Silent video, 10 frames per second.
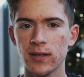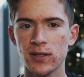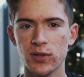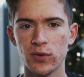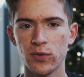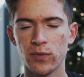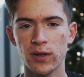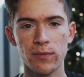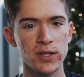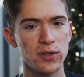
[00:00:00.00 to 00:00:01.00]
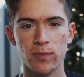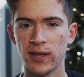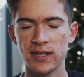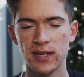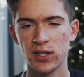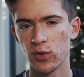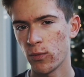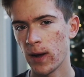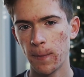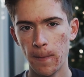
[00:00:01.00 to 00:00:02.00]
to the original PlayStation
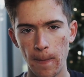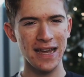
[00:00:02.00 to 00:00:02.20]
1.